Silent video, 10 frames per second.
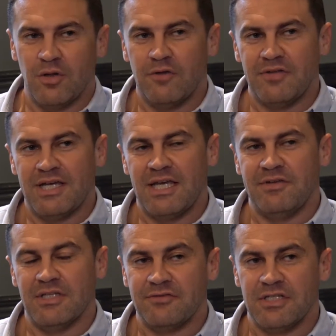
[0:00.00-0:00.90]
lot of that
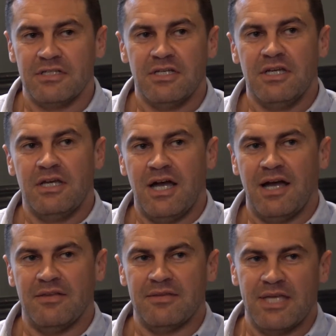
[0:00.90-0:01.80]
heavy lifting
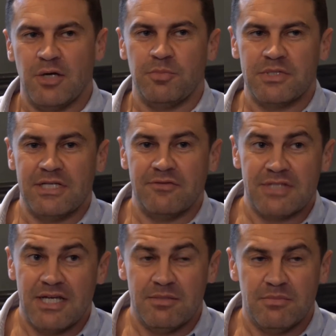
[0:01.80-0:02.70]
and help save
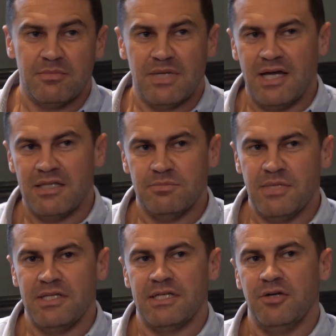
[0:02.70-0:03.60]
time and
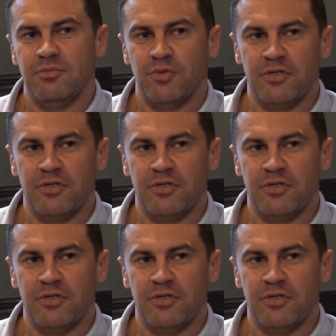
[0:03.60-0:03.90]
make the account more